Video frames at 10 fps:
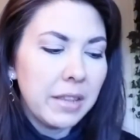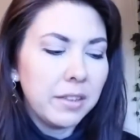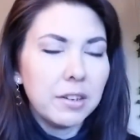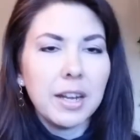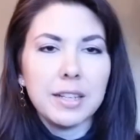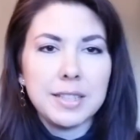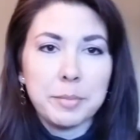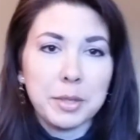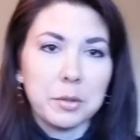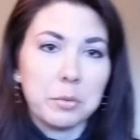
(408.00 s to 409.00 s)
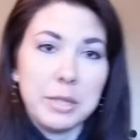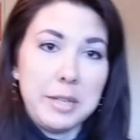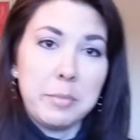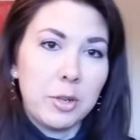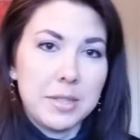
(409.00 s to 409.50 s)
they're not a typical
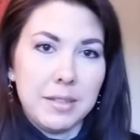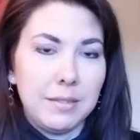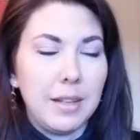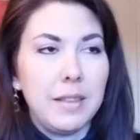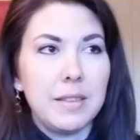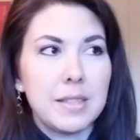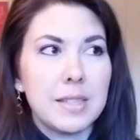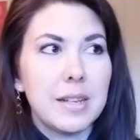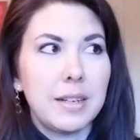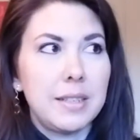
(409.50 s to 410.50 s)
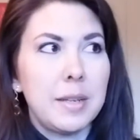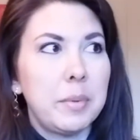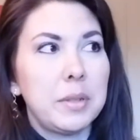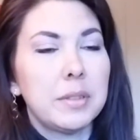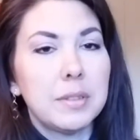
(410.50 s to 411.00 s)
3D person, and this is not a
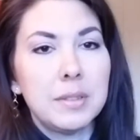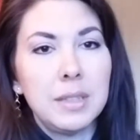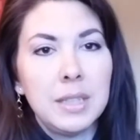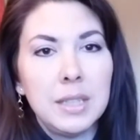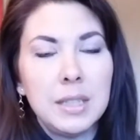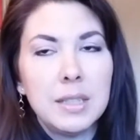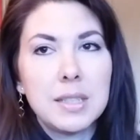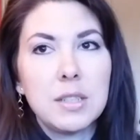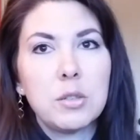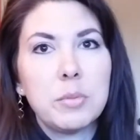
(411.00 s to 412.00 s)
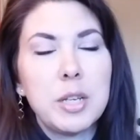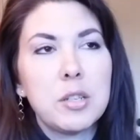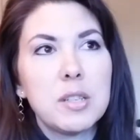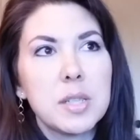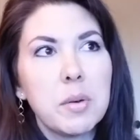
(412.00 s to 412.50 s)
typical
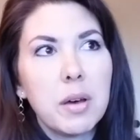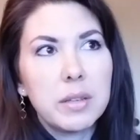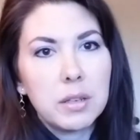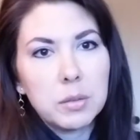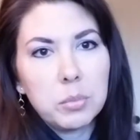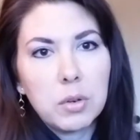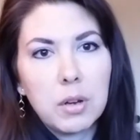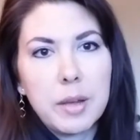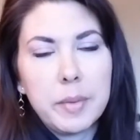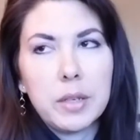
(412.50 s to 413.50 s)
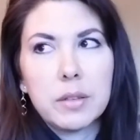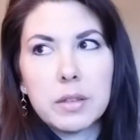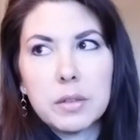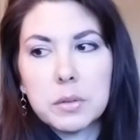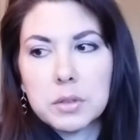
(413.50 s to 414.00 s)
situation. So all the old programming, all the
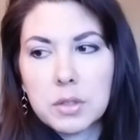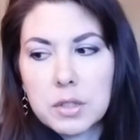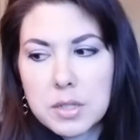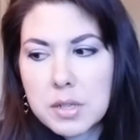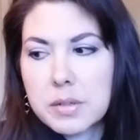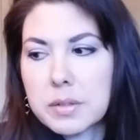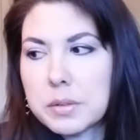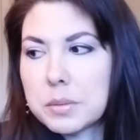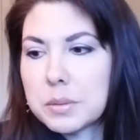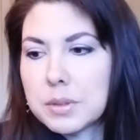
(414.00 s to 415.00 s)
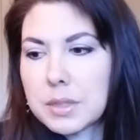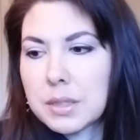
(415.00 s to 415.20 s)
old hurts, all the old